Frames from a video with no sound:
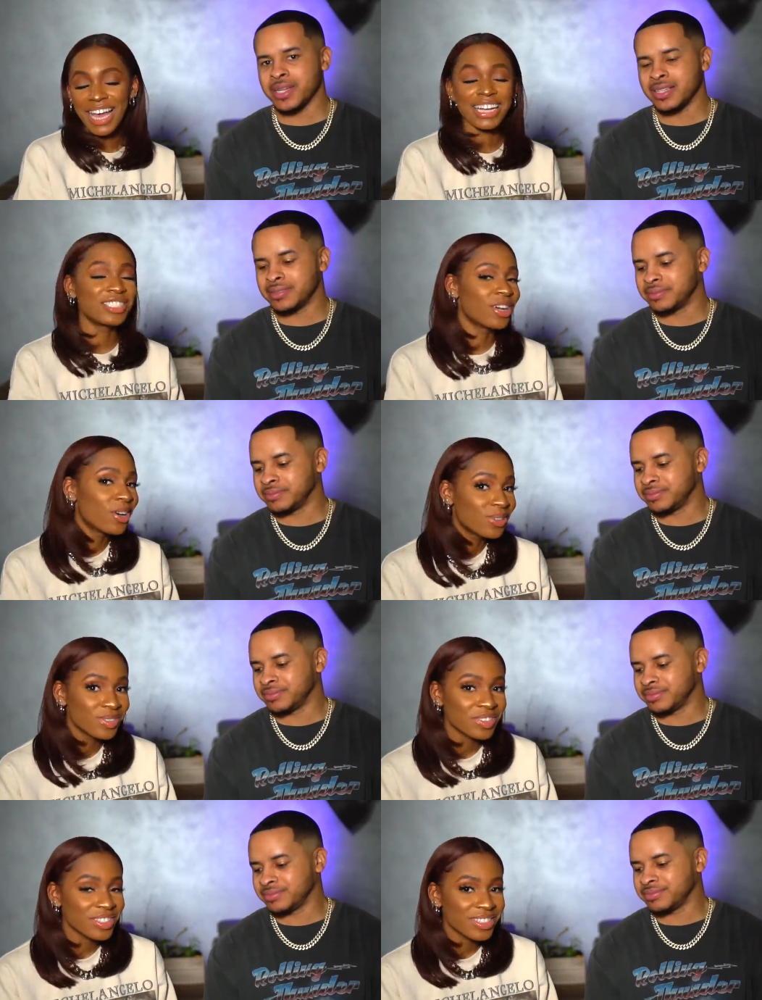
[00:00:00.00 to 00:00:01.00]
Speaker 1: but I
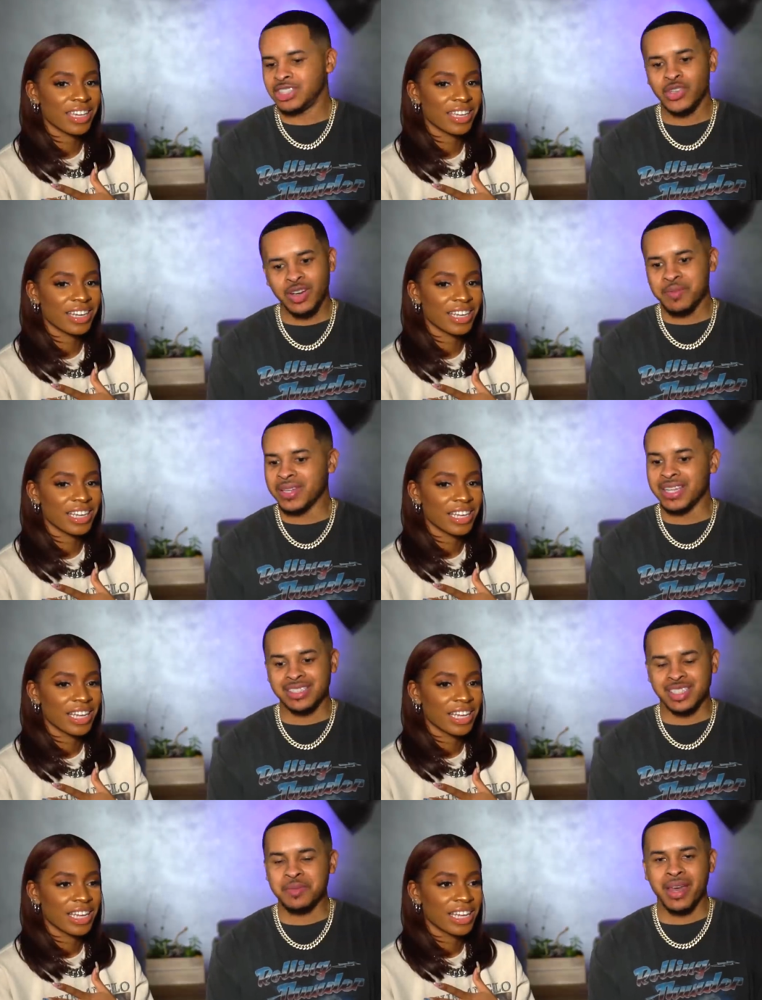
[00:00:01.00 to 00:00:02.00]
don't. She don't even be
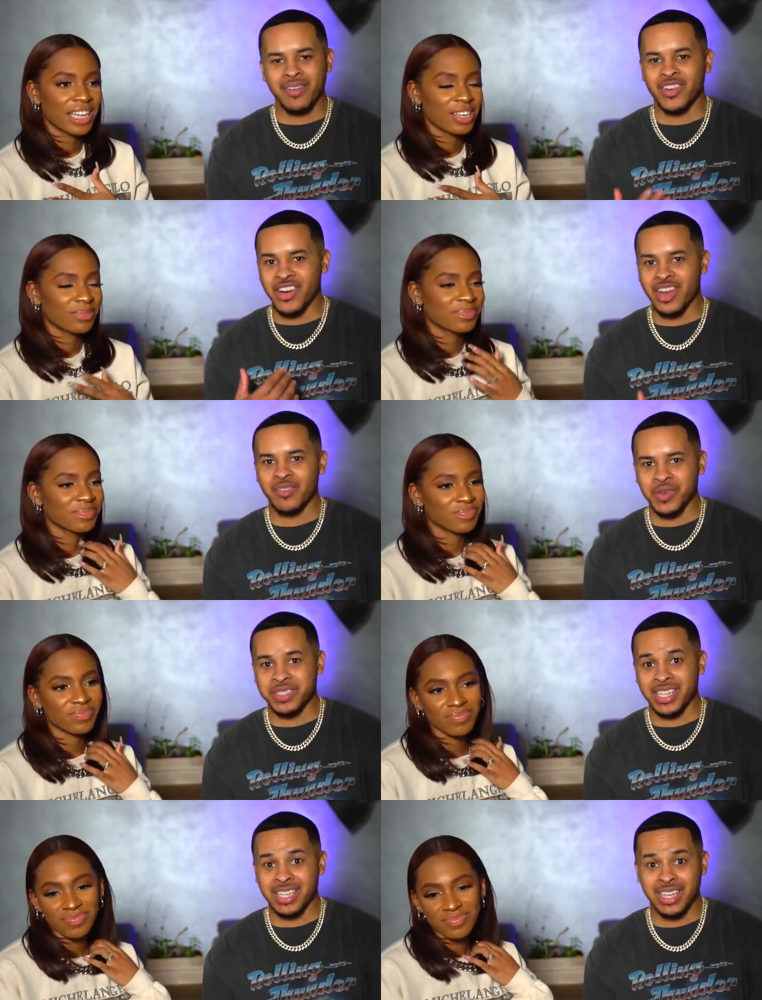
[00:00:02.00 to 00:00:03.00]
listening. She be having her
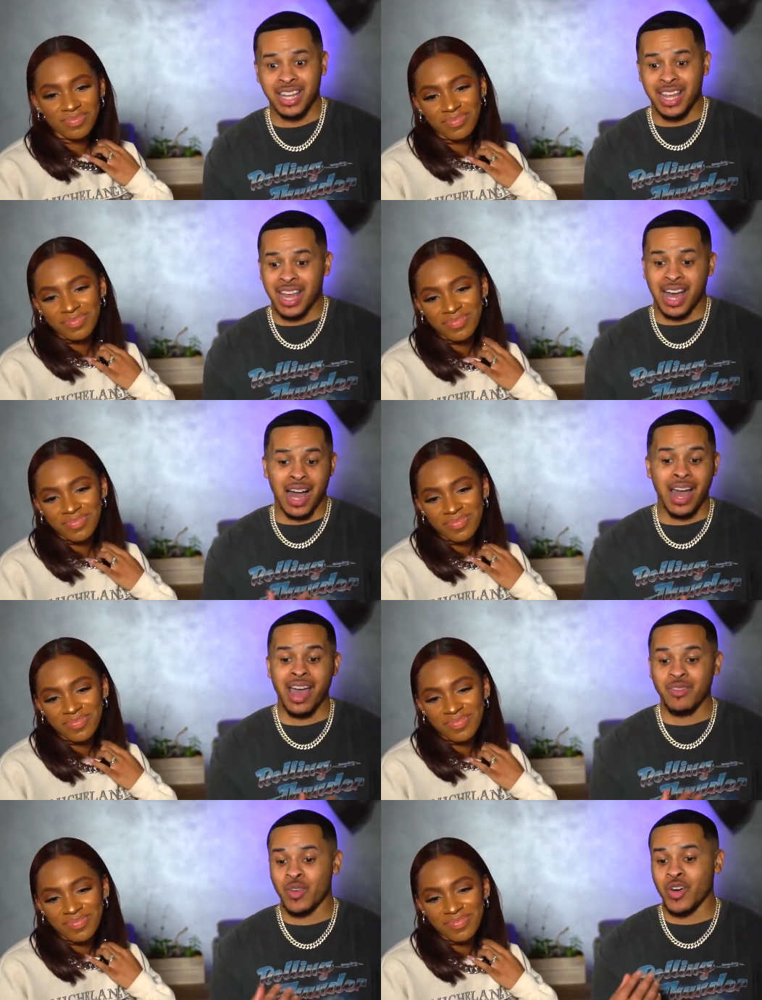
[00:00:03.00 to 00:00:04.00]
headphones in I
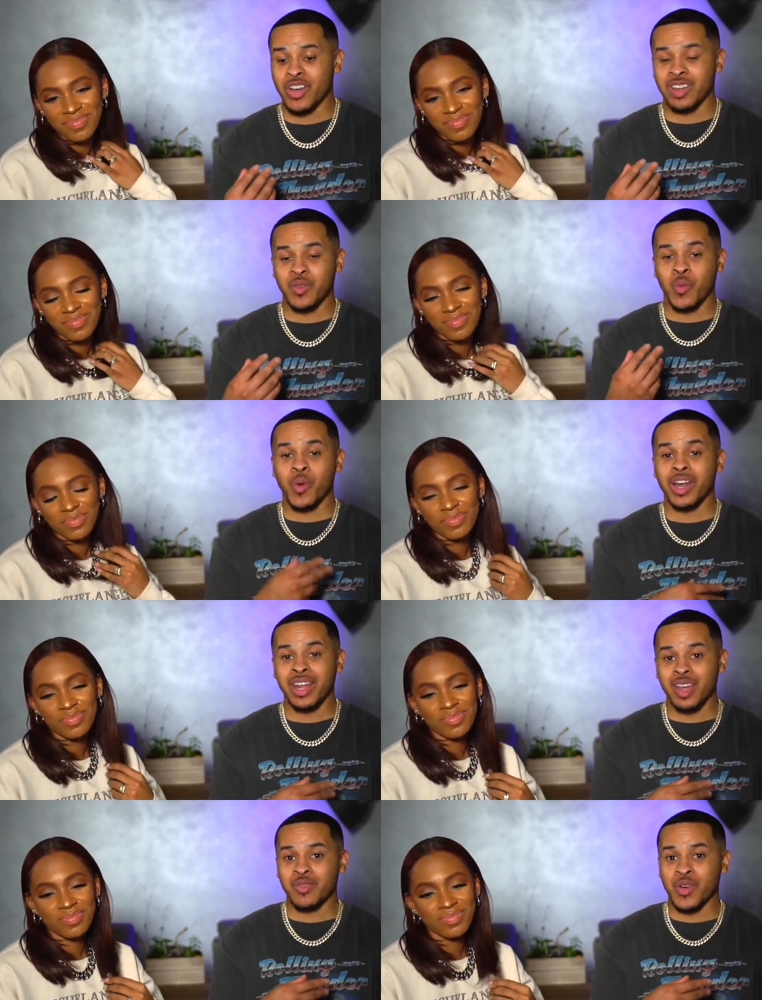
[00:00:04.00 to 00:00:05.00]
have on one
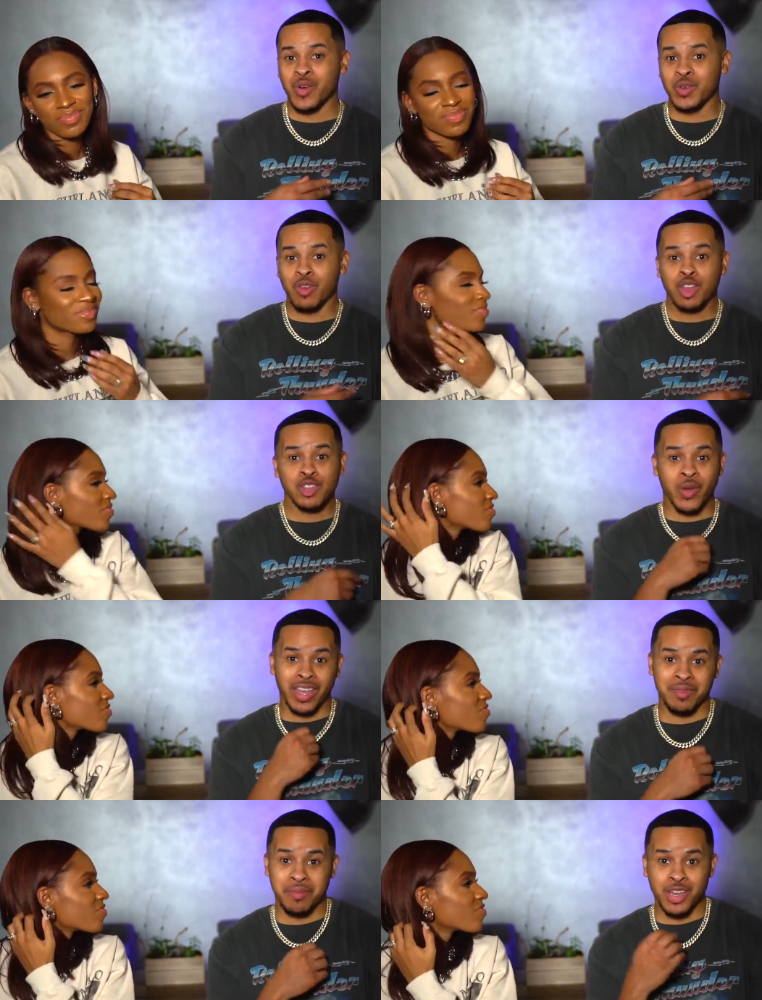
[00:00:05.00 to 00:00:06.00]
headphone so I
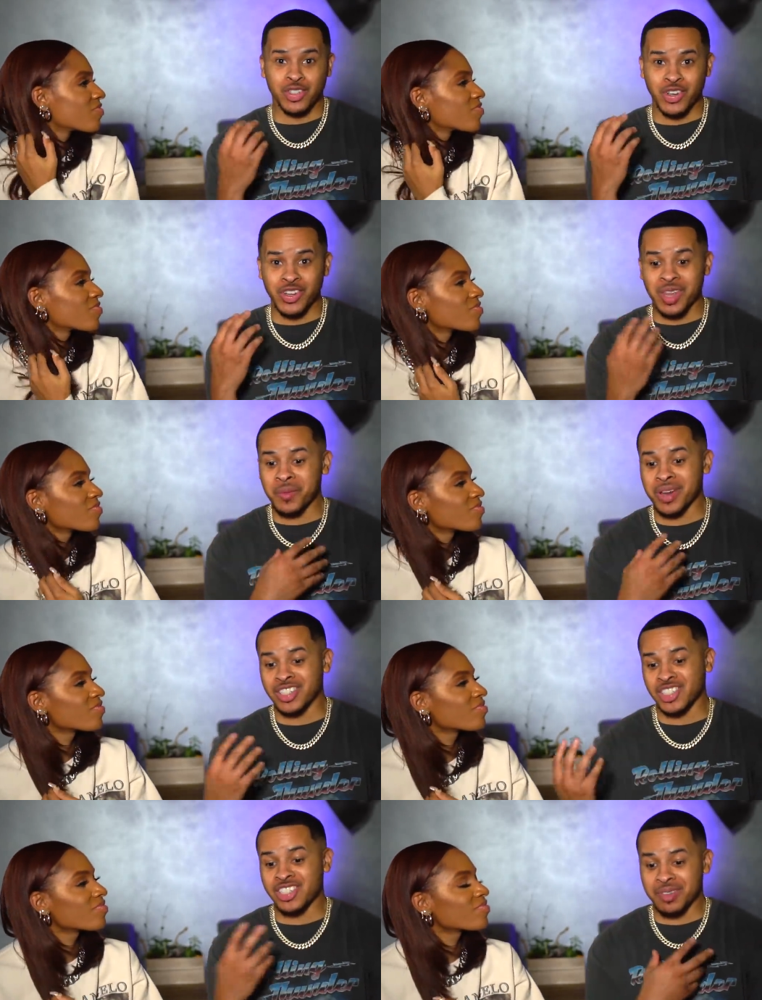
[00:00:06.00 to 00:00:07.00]
can make sure that when
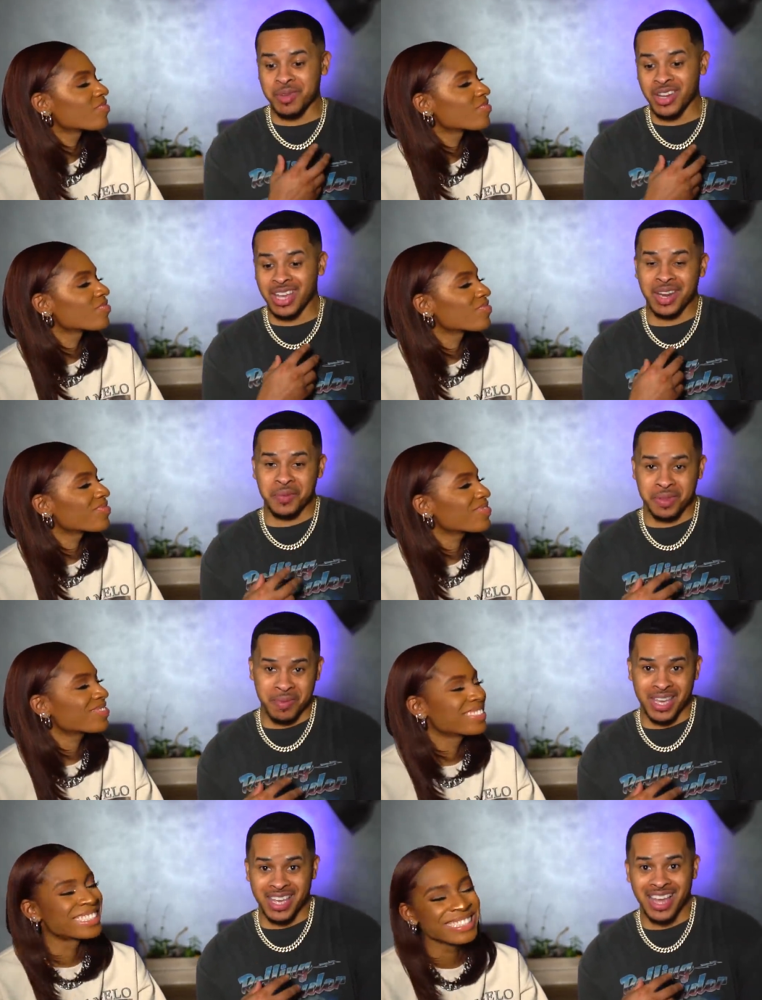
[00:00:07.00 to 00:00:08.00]
she's communicating with
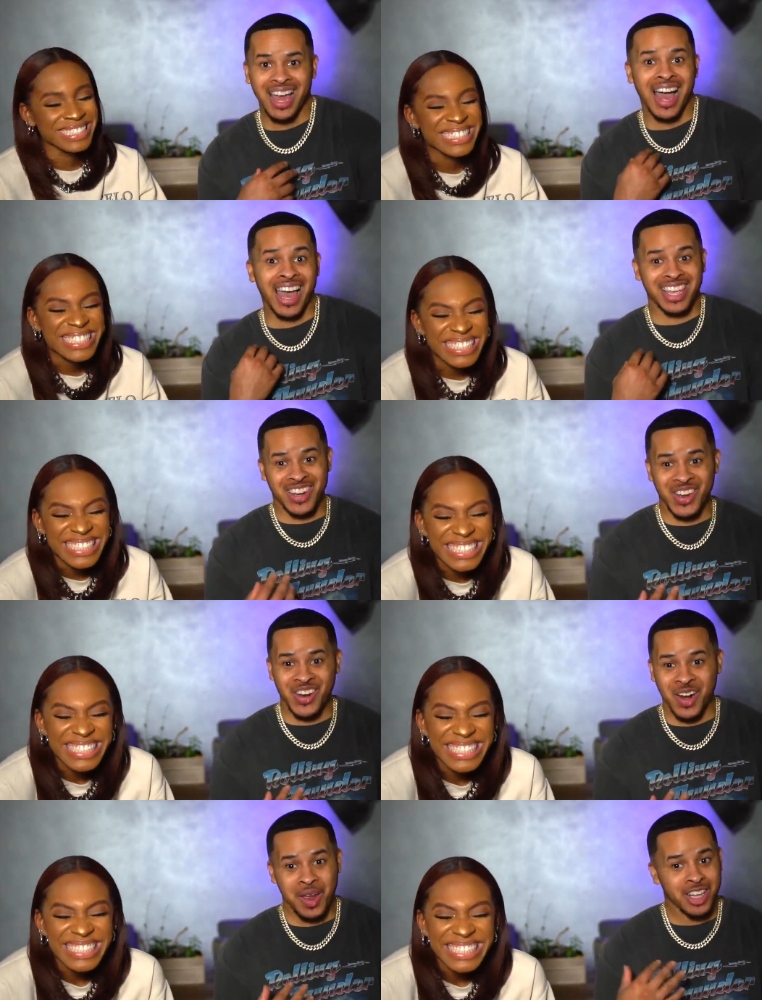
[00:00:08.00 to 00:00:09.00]
me, I can hear
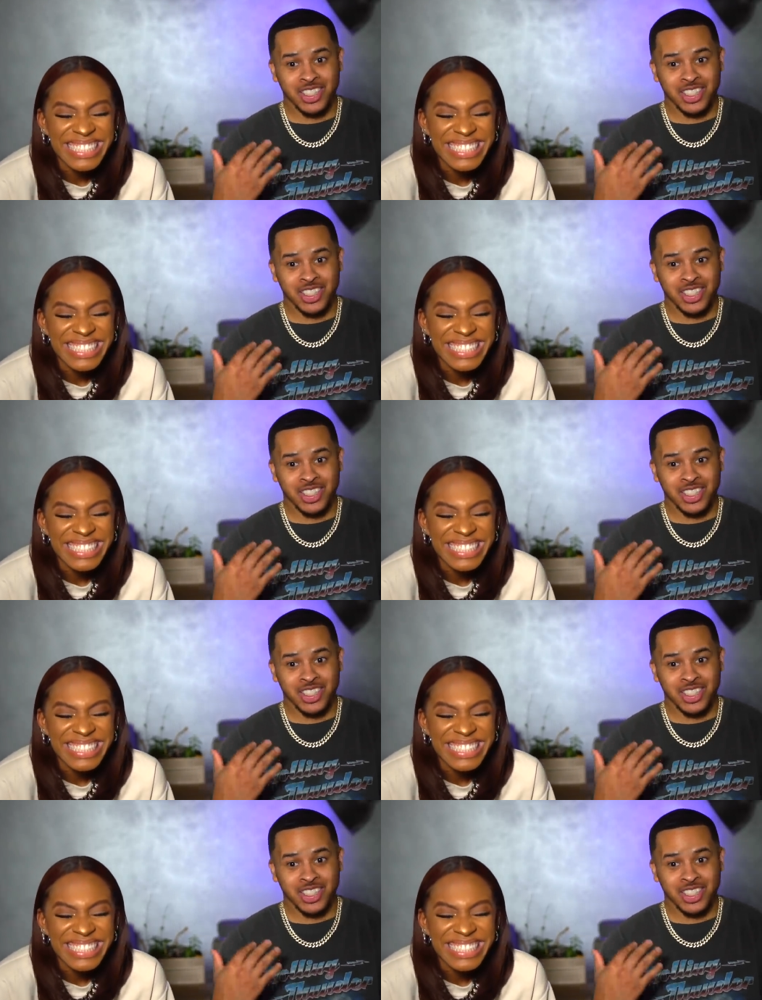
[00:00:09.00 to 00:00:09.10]
her.